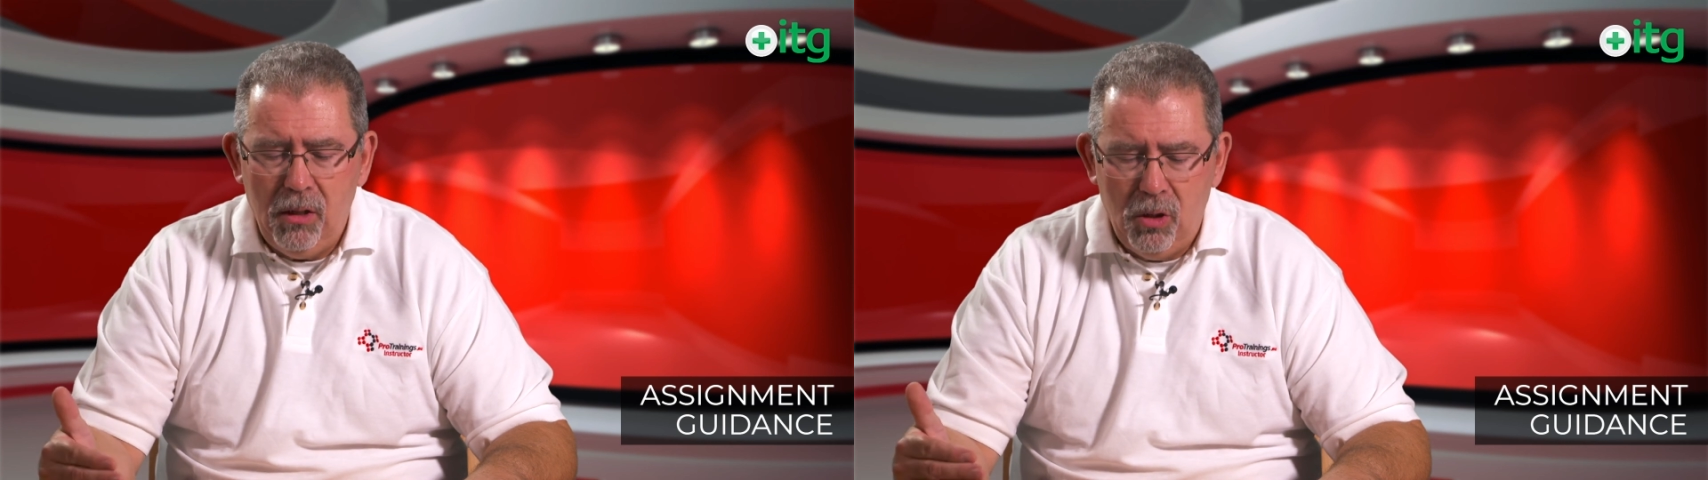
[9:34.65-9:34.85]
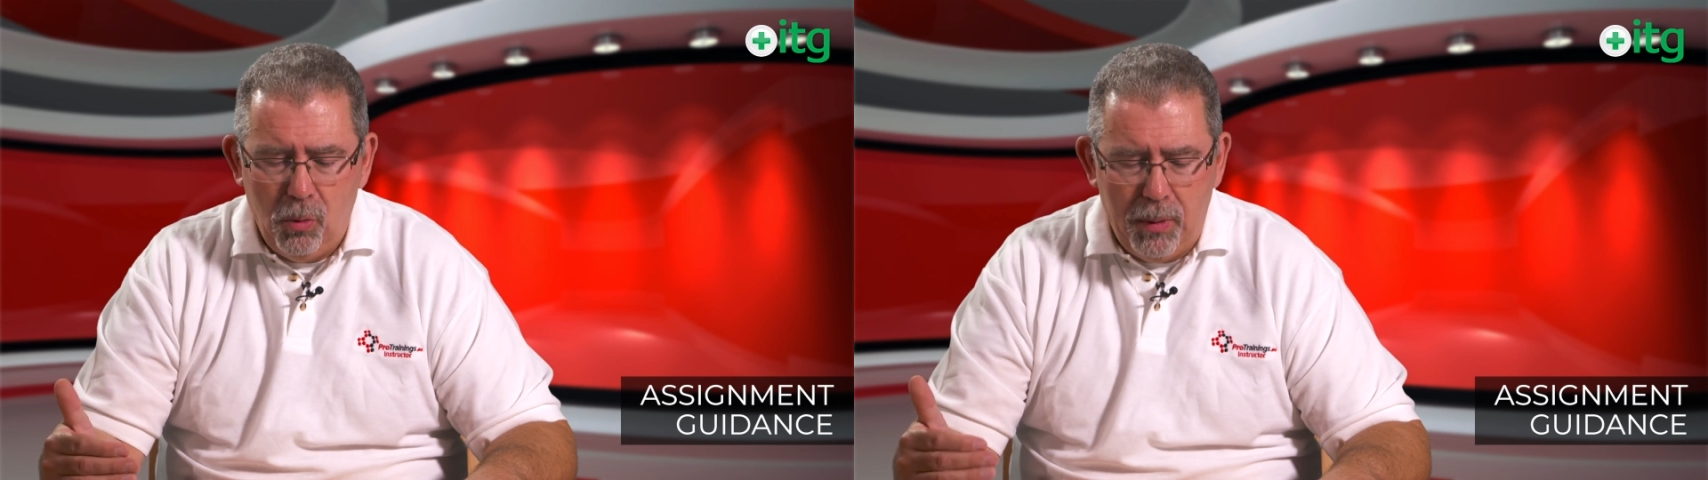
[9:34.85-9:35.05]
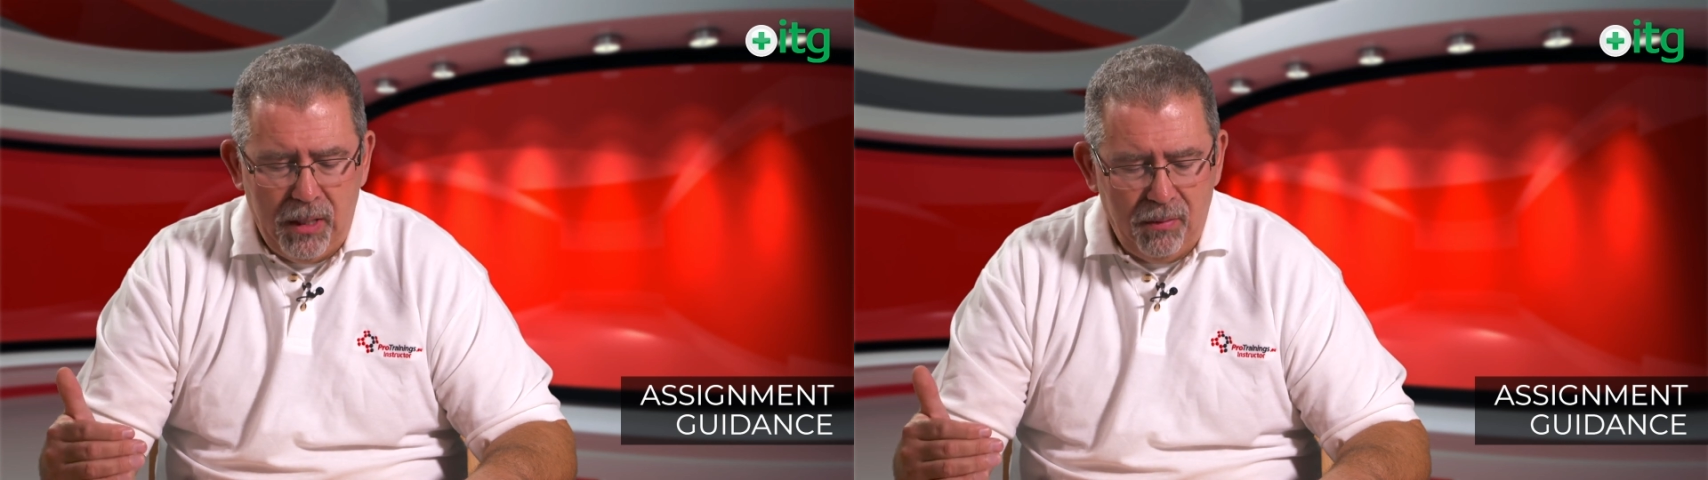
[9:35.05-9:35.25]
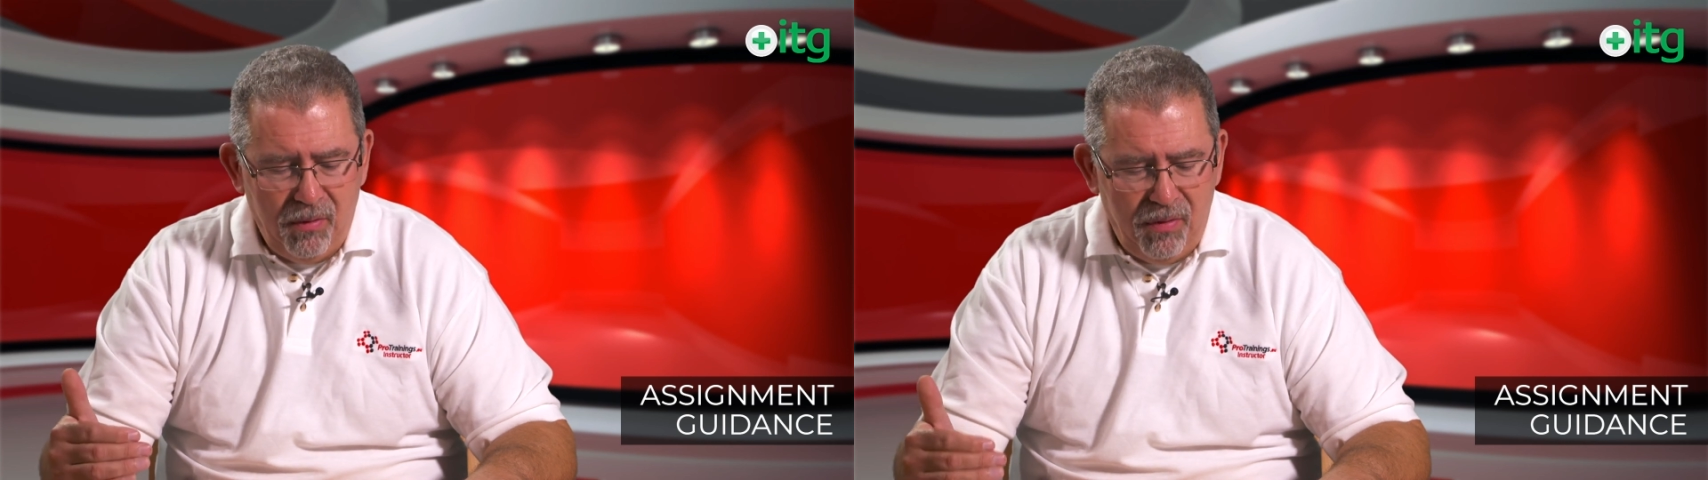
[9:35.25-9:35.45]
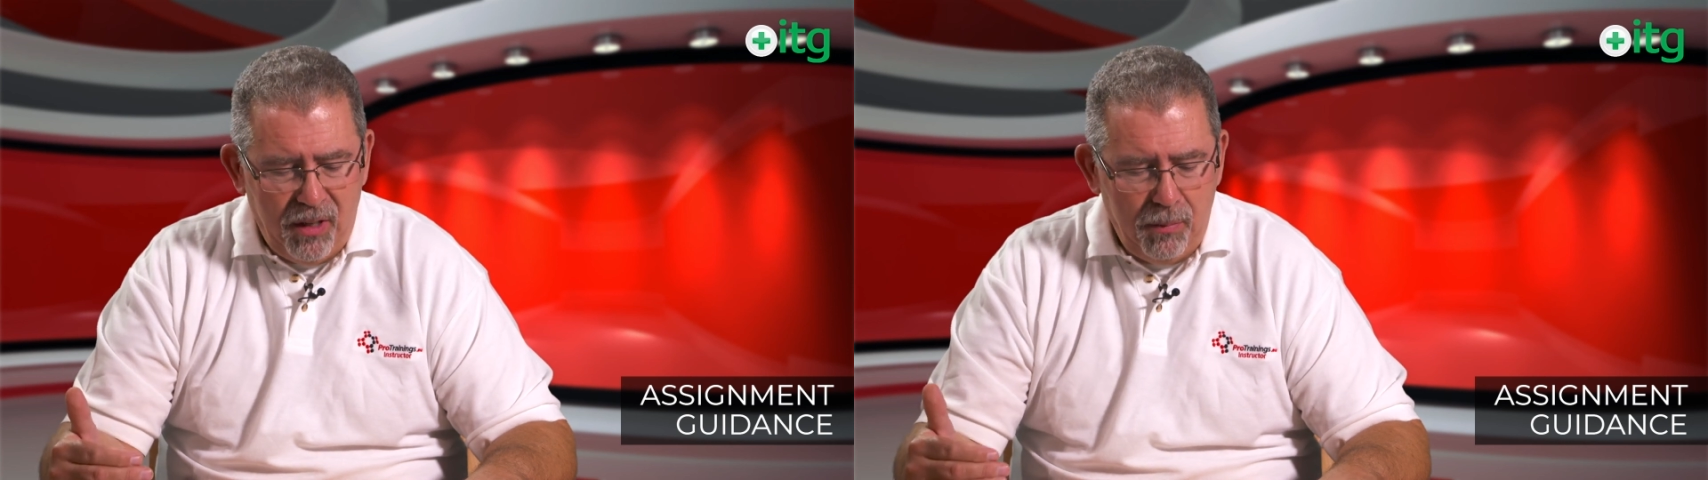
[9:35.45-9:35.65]
you will be given
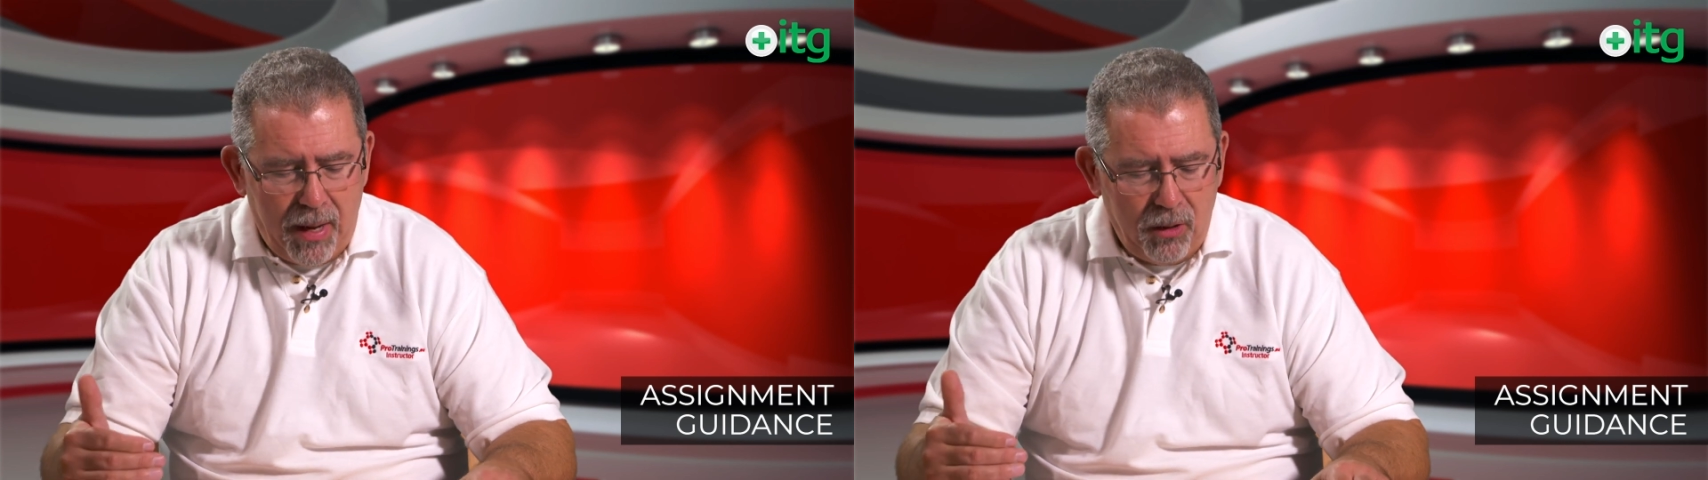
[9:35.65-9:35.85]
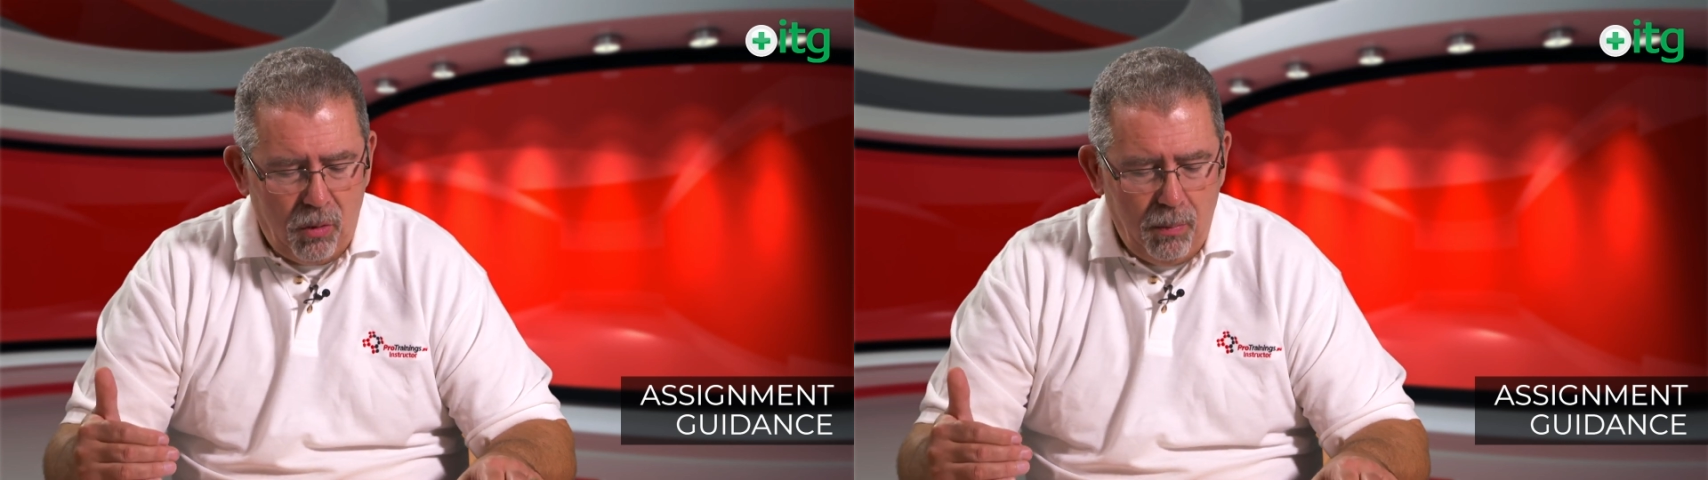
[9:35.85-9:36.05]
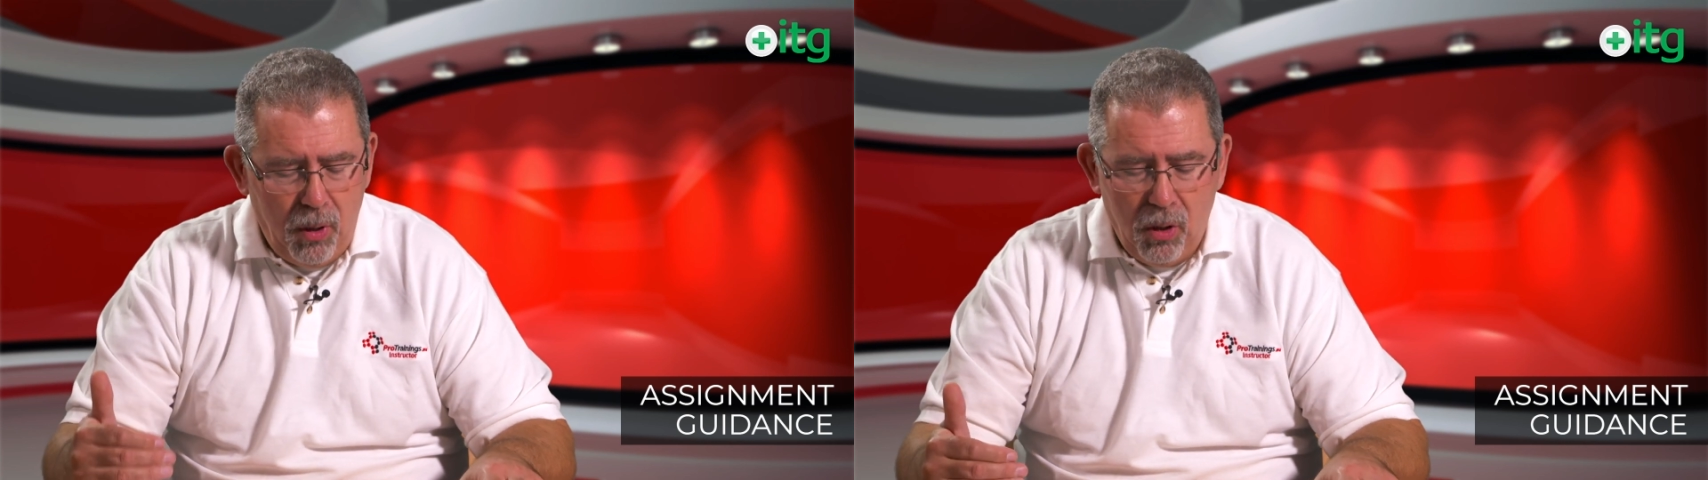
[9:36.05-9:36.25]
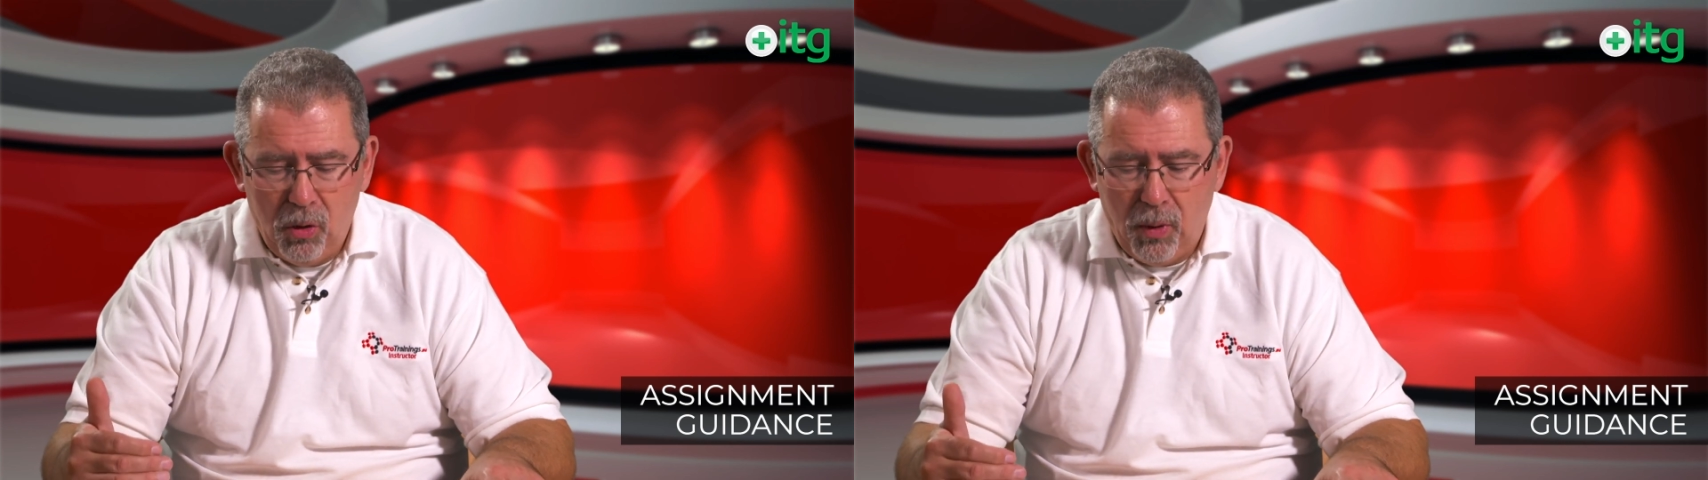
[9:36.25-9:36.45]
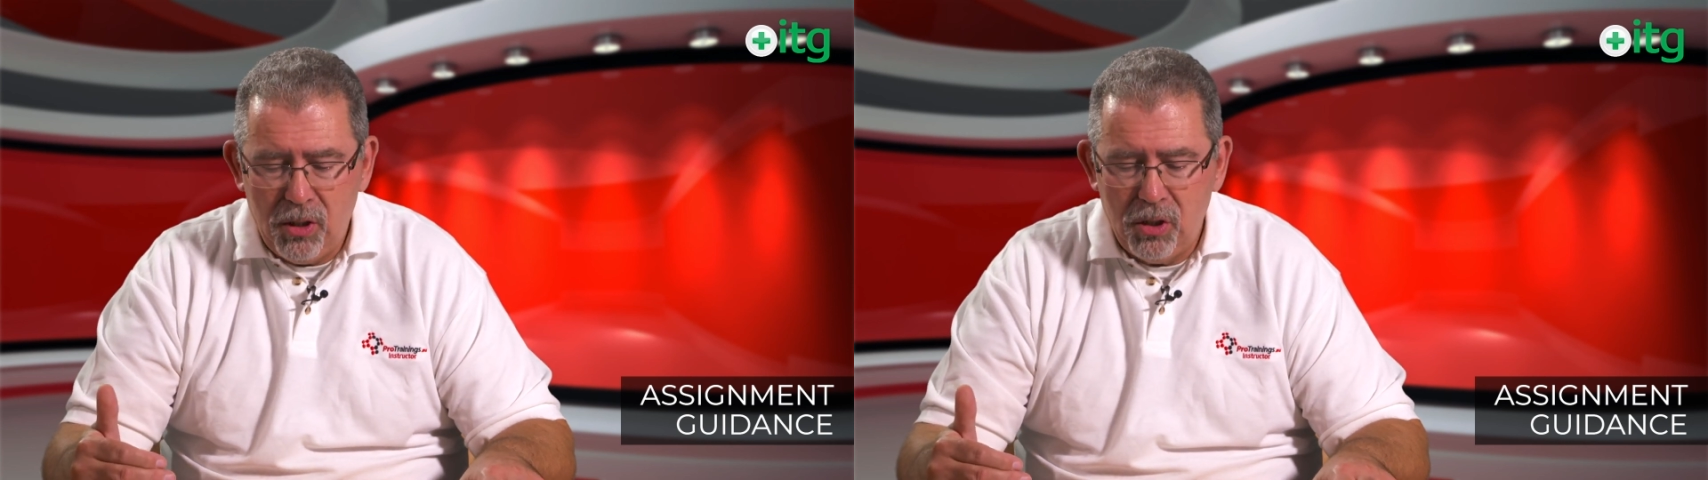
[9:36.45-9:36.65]
feedback on per
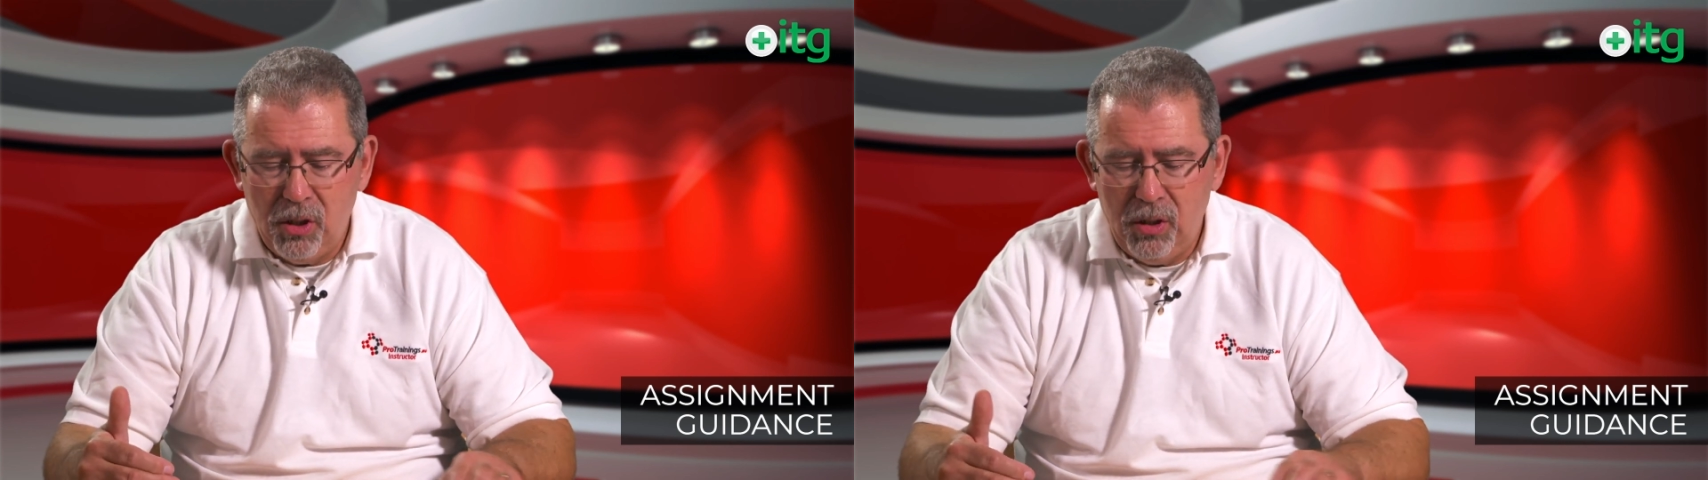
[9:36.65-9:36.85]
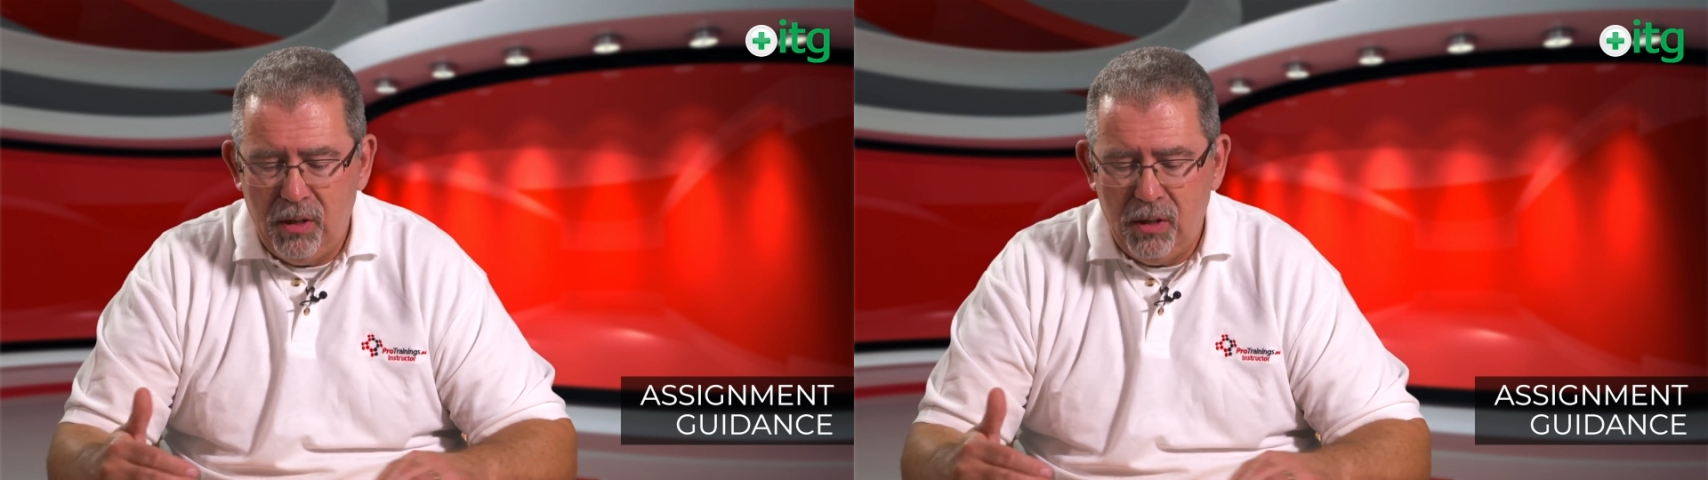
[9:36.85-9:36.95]
question.